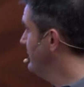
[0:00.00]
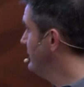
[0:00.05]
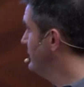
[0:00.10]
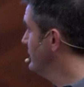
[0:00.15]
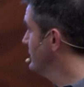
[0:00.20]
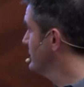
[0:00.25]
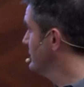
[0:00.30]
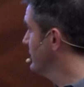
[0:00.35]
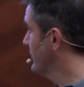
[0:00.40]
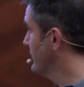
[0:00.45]

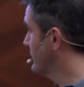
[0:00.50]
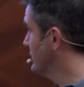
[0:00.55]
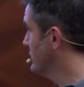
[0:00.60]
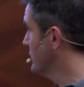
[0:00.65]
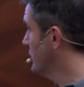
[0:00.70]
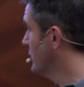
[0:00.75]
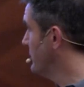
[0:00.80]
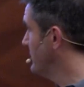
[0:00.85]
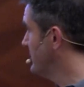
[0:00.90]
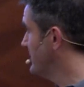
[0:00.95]
just at the
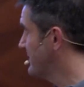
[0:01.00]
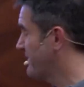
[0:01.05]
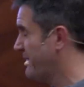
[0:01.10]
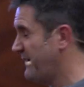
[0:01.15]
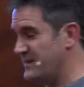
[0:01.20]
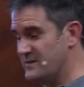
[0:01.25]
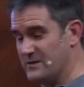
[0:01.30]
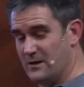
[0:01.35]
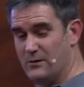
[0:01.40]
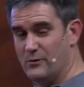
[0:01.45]
storage
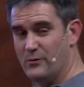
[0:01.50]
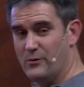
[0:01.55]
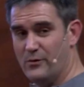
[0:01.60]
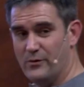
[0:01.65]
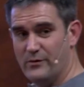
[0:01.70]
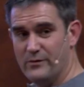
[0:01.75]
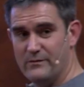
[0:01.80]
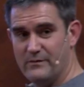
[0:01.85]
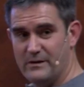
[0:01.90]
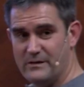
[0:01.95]
phase
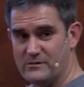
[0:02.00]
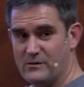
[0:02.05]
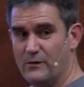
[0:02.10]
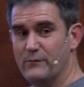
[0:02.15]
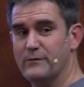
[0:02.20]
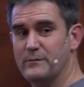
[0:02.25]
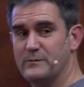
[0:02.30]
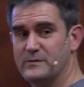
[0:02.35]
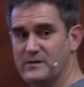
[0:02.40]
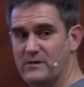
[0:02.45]
alone, it's gone
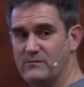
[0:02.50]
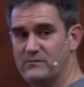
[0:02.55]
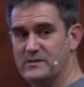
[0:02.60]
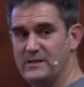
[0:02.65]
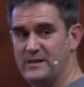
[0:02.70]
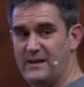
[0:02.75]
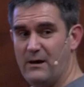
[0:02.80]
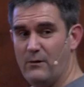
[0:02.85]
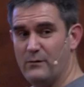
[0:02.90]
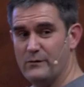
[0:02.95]
from
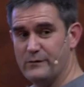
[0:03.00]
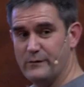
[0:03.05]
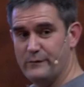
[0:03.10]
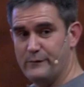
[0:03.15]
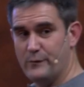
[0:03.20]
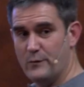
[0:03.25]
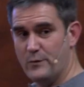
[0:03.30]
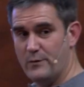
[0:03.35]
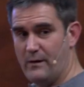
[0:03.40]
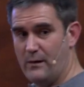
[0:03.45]
17 hours to
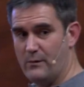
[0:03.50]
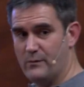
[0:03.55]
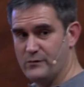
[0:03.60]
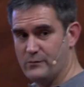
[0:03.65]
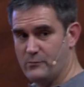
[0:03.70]
4 hours.